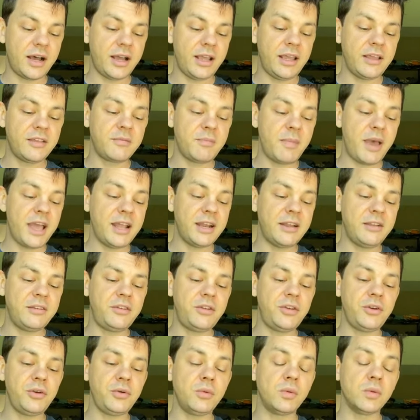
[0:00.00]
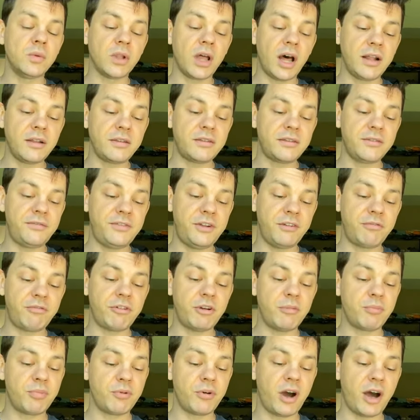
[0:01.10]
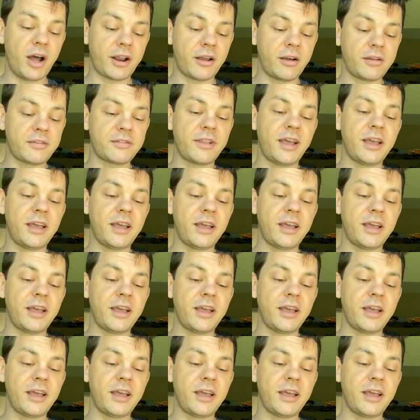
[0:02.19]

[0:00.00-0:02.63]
is made into lots of different products